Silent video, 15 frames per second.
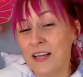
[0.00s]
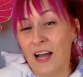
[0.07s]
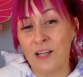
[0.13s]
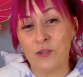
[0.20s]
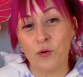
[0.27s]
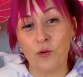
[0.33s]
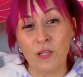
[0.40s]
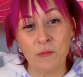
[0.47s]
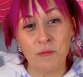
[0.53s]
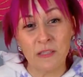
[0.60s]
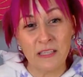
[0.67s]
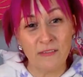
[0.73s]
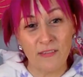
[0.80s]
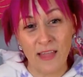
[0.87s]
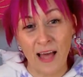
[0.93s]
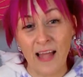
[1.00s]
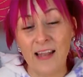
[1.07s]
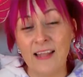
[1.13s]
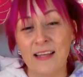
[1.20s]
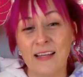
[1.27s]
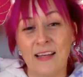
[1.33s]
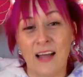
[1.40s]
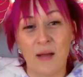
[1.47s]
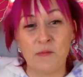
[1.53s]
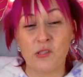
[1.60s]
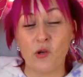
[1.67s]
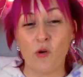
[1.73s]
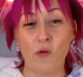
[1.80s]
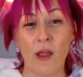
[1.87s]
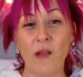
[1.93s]
I totally believe in that. I'm
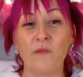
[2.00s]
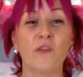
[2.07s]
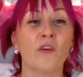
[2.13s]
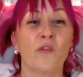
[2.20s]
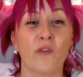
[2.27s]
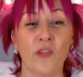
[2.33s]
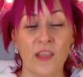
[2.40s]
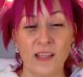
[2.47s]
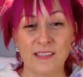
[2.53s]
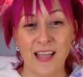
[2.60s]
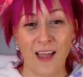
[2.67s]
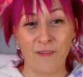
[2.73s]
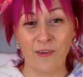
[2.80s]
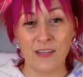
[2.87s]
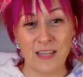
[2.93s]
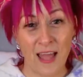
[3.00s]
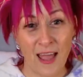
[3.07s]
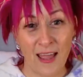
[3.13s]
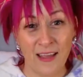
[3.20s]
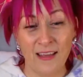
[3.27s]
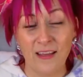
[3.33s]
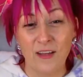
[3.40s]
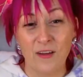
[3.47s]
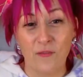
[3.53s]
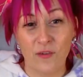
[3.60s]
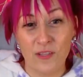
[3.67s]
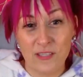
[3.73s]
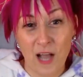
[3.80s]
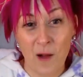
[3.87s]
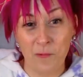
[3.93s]
so grateful for this every day, for
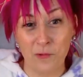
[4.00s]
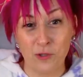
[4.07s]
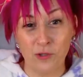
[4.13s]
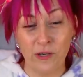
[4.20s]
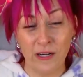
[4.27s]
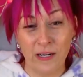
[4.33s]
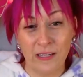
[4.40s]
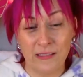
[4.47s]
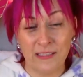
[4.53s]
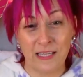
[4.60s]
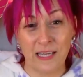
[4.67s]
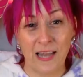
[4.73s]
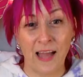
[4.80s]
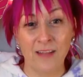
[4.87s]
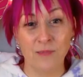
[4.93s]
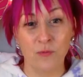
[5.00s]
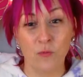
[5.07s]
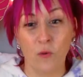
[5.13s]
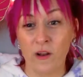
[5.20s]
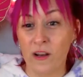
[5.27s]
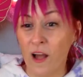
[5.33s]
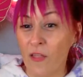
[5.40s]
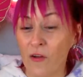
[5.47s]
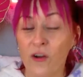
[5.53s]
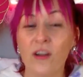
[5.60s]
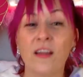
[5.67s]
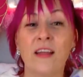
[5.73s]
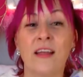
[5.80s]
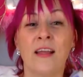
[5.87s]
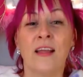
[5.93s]
this opportunity to connect with one another
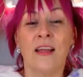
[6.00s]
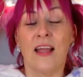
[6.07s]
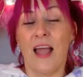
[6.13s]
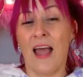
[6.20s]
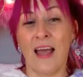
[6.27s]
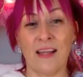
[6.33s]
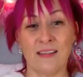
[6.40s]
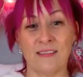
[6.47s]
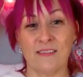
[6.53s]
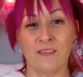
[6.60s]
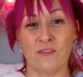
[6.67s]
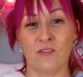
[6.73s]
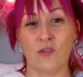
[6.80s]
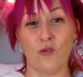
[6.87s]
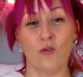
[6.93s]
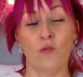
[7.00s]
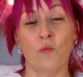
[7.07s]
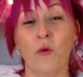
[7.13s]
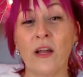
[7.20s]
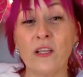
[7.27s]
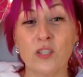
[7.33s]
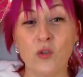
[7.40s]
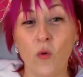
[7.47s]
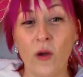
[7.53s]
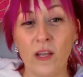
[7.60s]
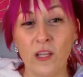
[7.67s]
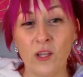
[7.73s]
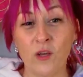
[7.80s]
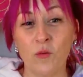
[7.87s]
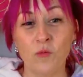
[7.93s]
and to bring joy to
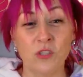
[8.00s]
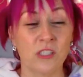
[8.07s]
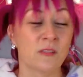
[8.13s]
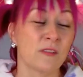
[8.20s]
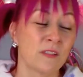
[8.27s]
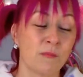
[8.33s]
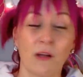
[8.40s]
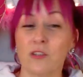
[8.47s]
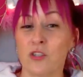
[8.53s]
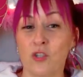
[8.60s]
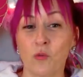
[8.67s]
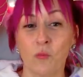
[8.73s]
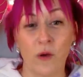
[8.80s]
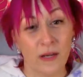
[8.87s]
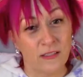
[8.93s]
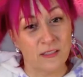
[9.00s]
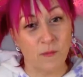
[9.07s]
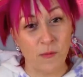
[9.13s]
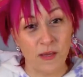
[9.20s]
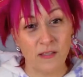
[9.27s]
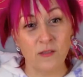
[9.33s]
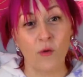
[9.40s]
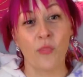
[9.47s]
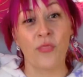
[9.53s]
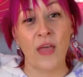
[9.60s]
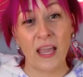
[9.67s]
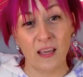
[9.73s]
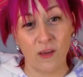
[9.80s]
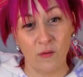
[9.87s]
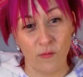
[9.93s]
you just as much as you bring to me. So
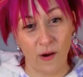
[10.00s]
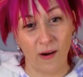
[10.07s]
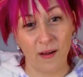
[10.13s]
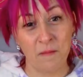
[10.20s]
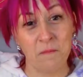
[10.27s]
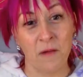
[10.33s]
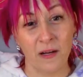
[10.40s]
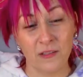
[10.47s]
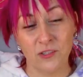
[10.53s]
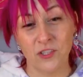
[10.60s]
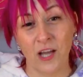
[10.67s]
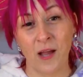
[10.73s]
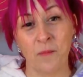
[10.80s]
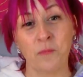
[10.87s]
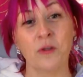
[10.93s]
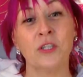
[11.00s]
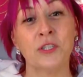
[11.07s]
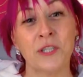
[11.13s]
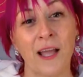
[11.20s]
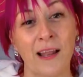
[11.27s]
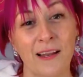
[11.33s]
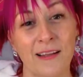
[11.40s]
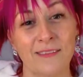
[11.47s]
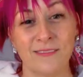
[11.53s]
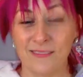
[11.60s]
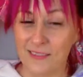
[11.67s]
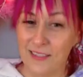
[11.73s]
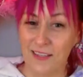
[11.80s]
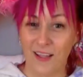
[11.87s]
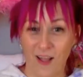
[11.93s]
thank you very much. I appreciate it.
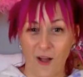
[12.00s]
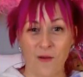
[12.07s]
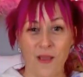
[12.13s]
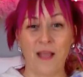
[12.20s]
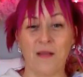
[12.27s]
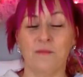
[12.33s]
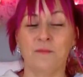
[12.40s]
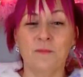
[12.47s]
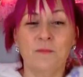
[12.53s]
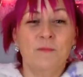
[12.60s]
Okay.